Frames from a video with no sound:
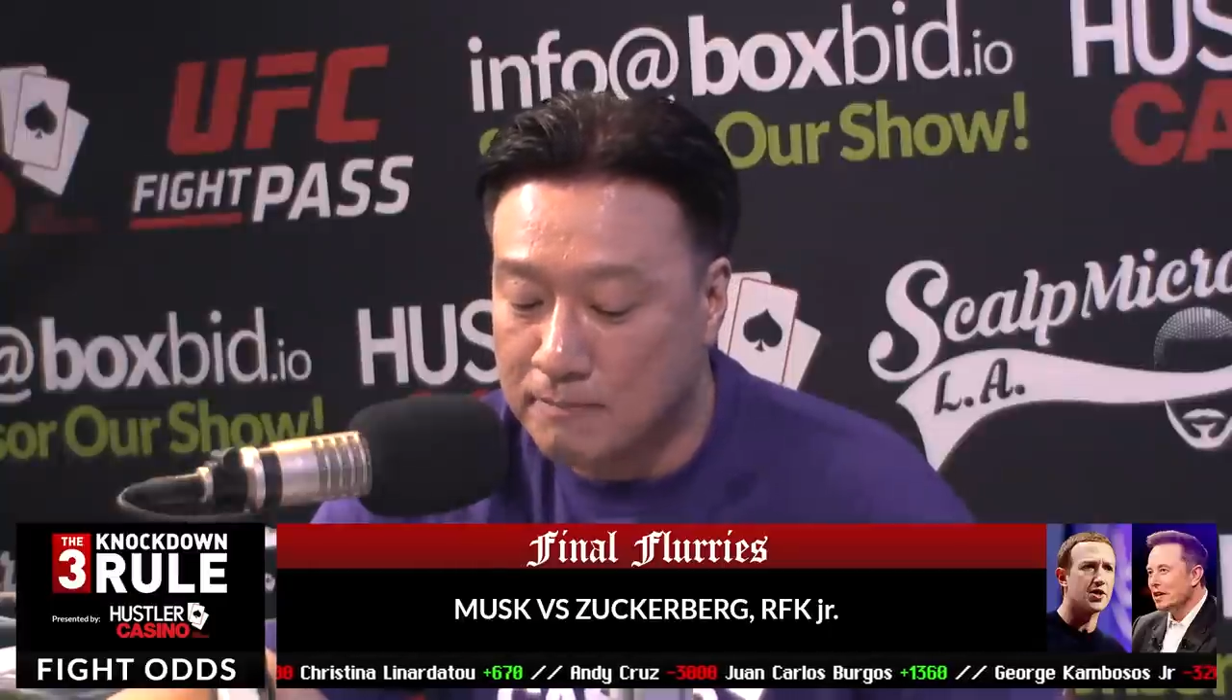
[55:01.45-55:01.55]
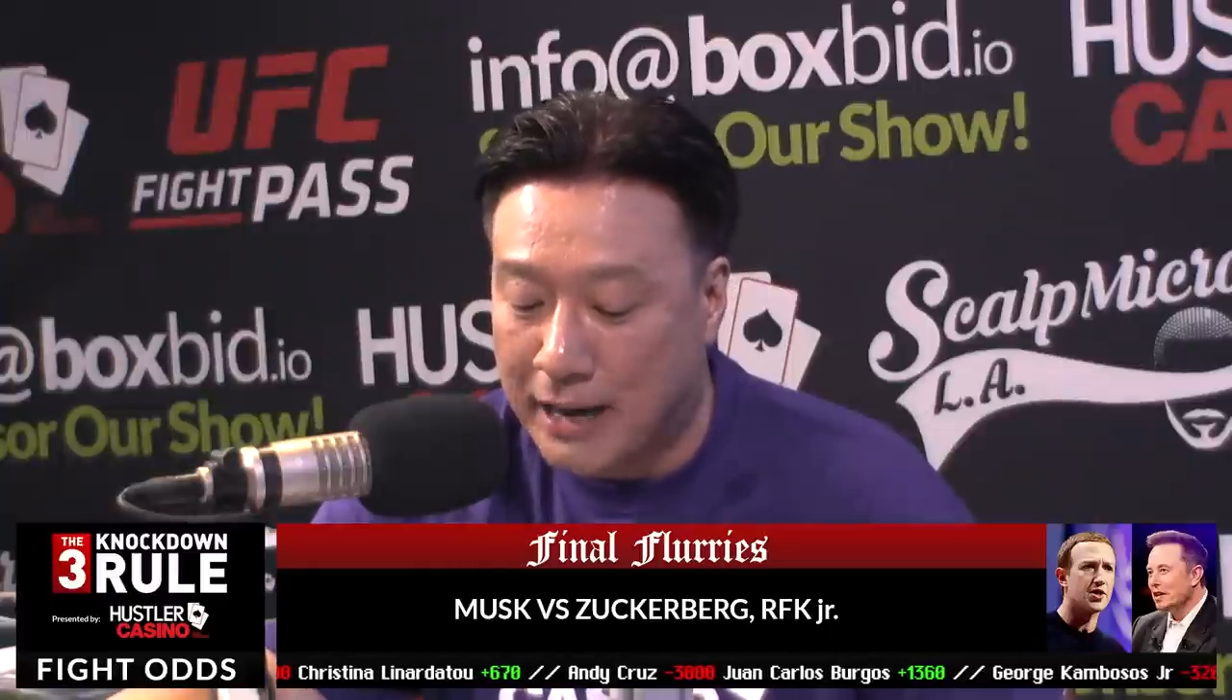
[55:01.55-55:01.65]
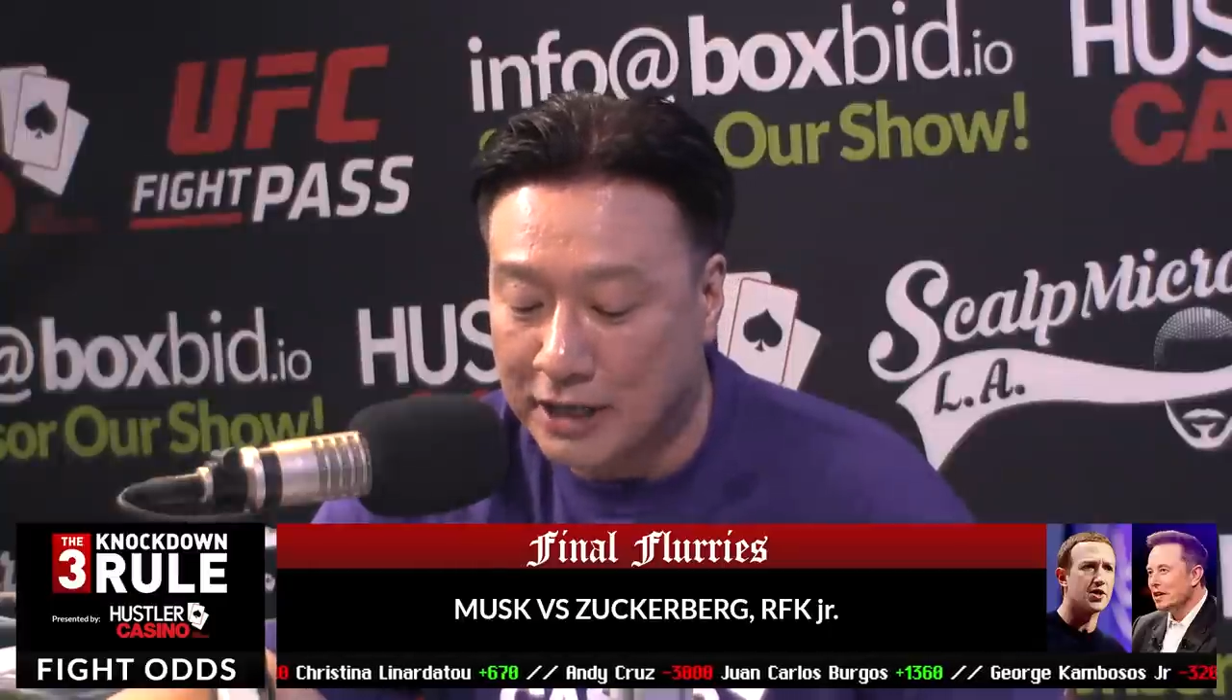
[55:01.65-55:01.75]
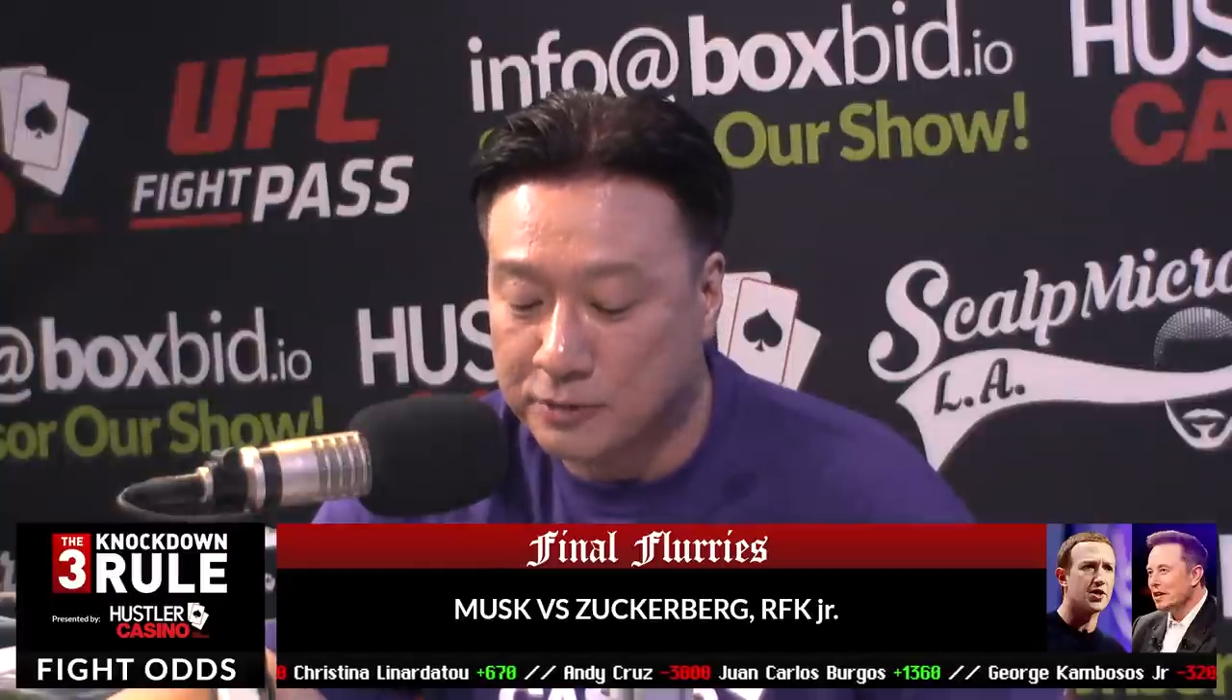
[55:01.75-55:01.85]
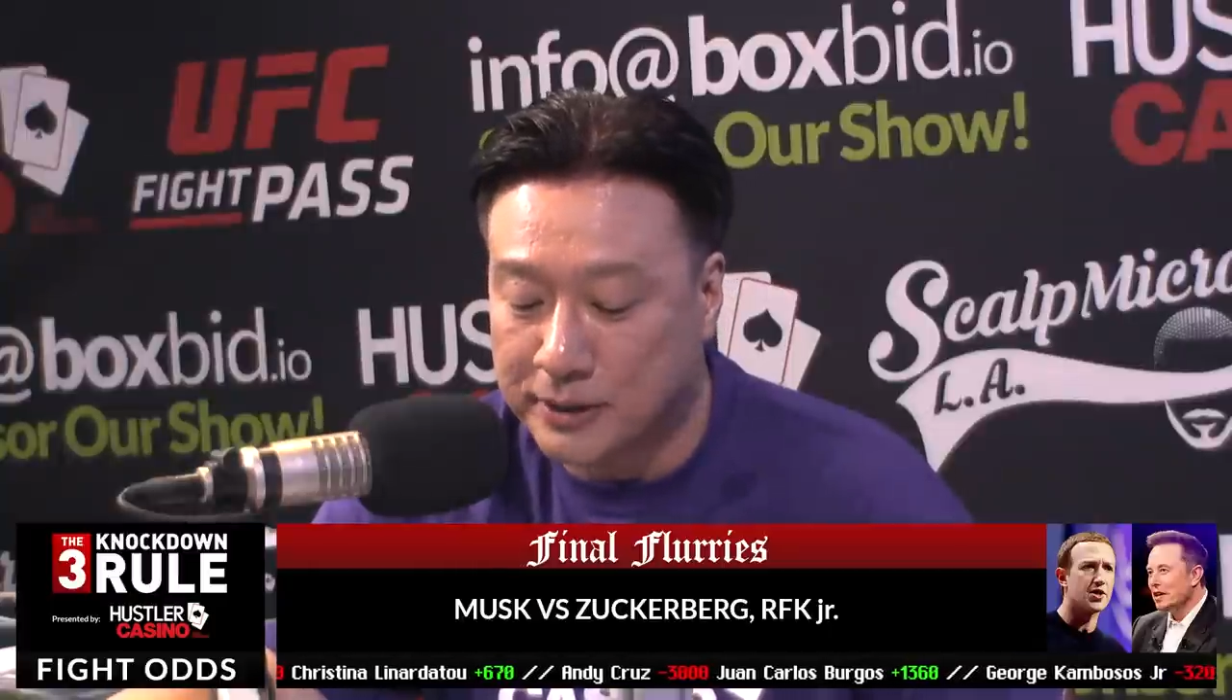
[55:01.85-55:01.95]

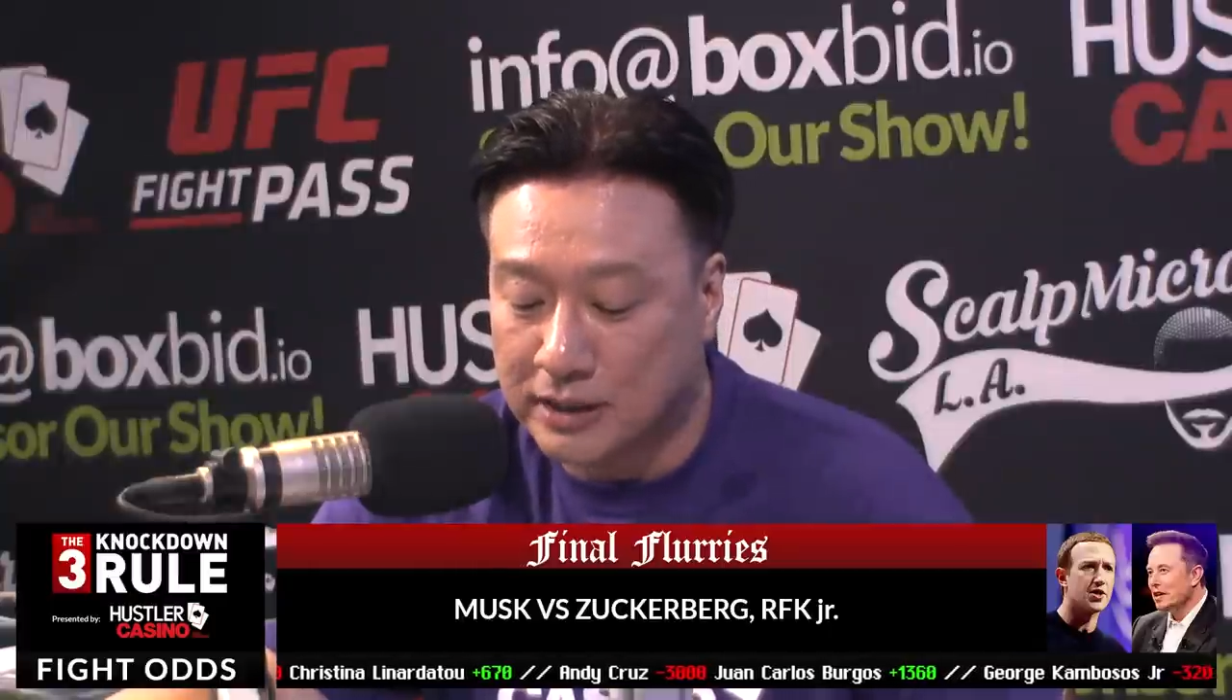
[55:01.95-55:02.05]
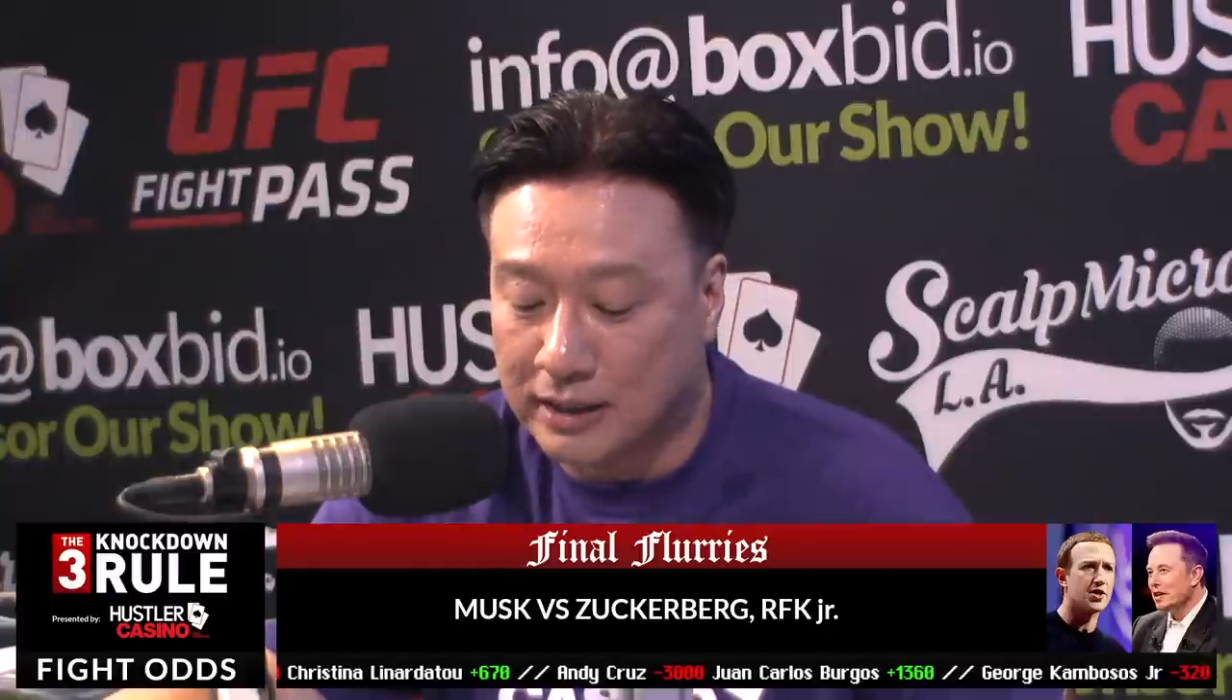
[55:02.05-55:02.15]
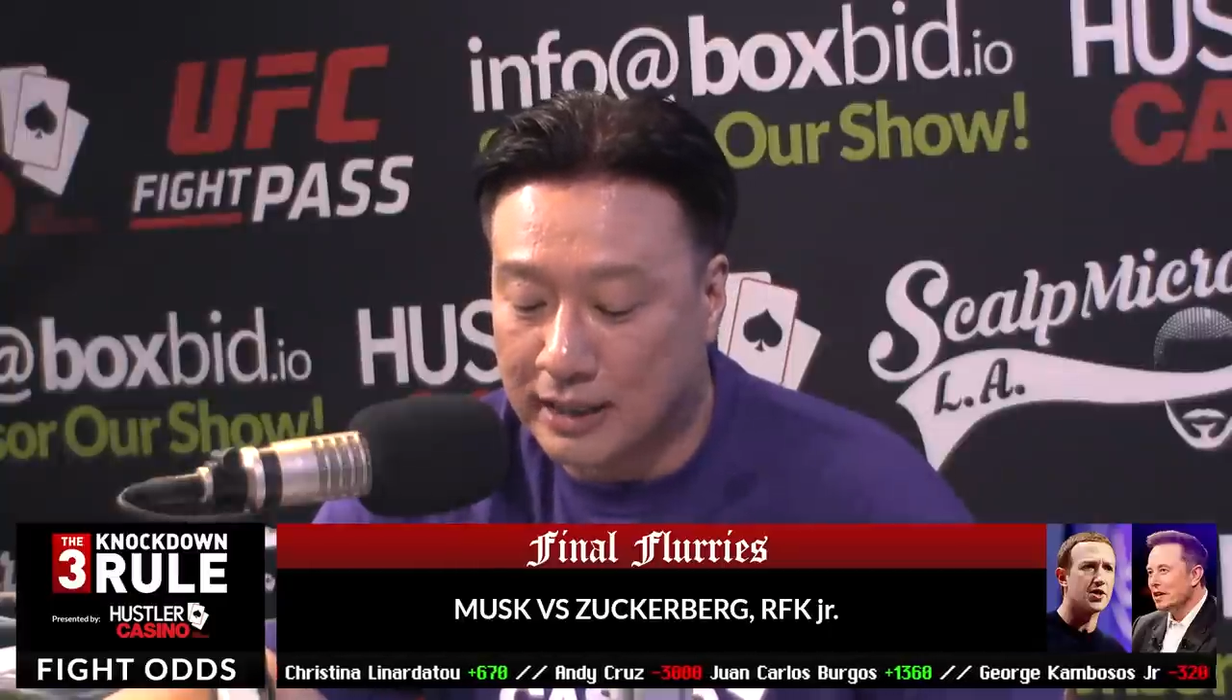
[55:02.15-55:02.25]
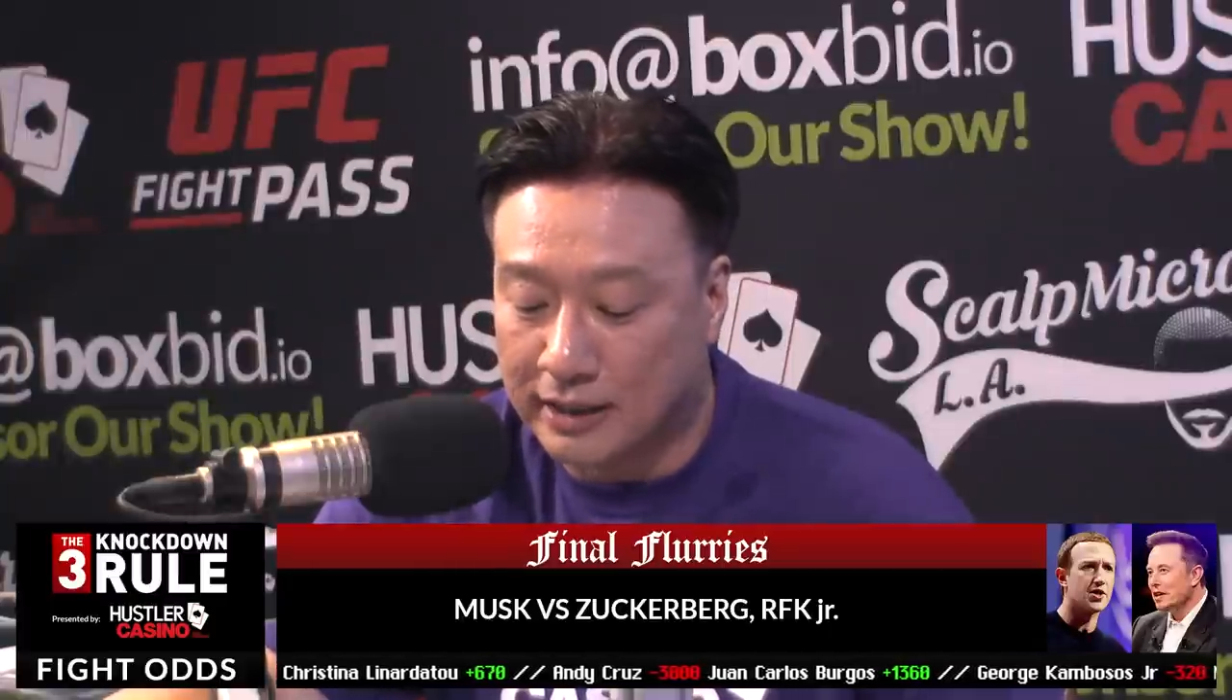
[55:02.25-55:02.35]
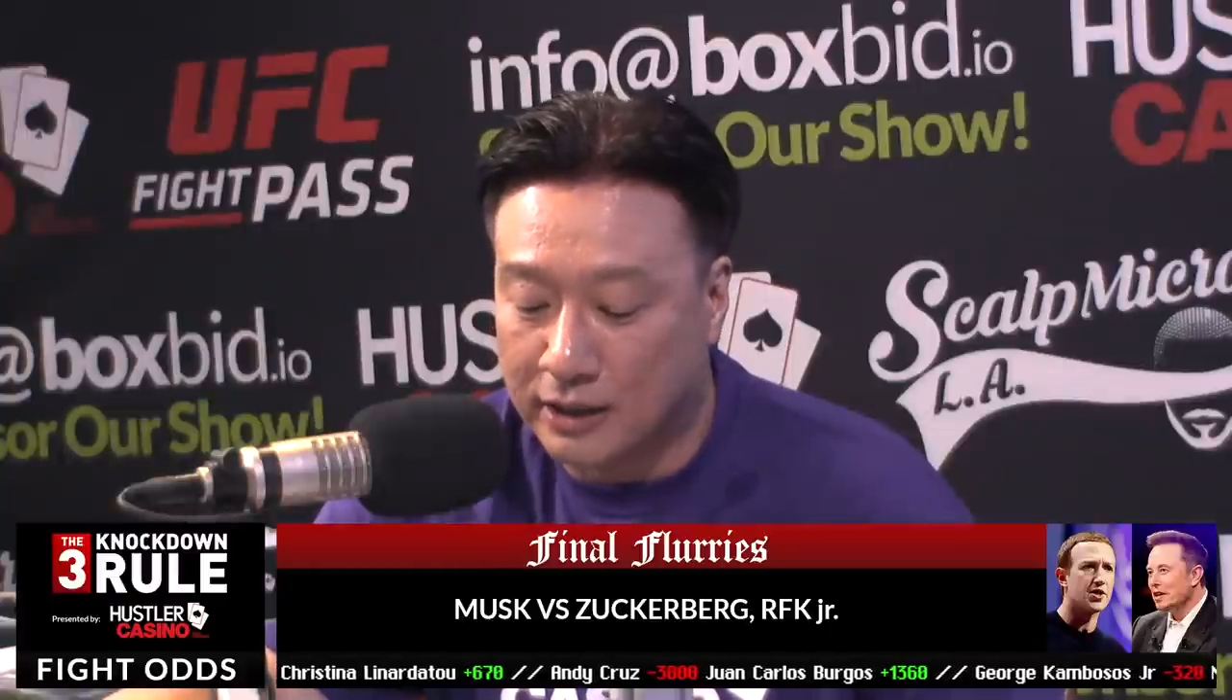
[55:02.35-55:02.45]

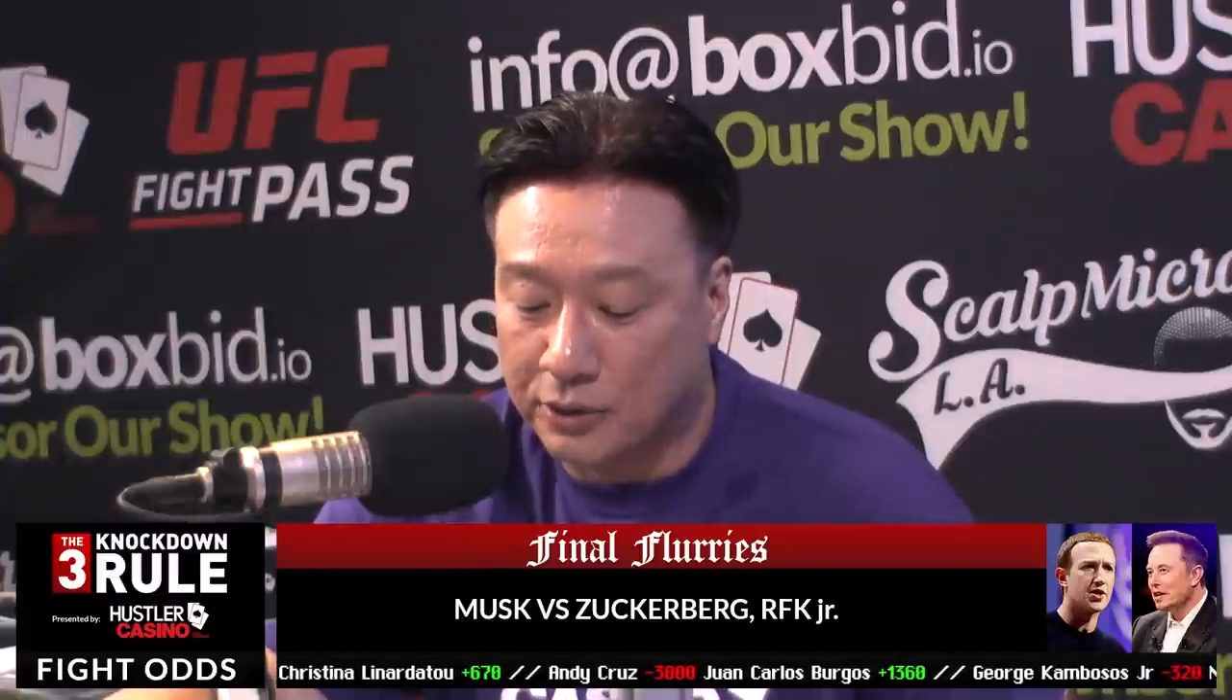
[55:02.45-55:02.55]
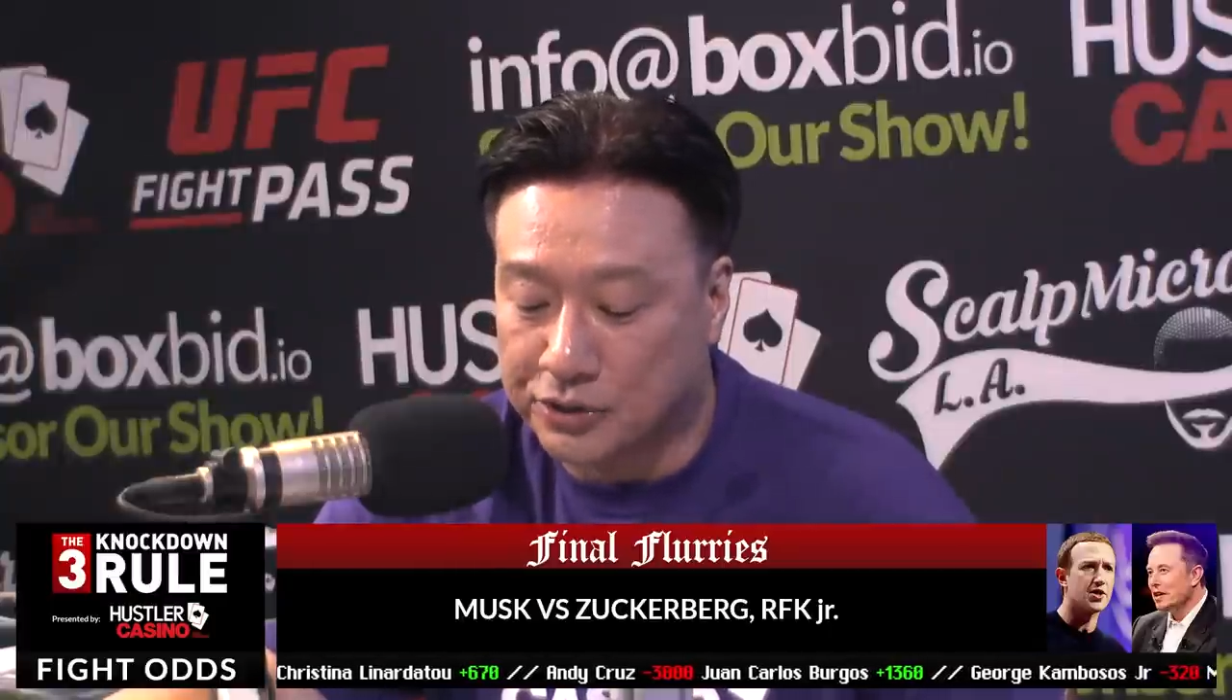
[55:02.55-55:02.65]
Boxbid.io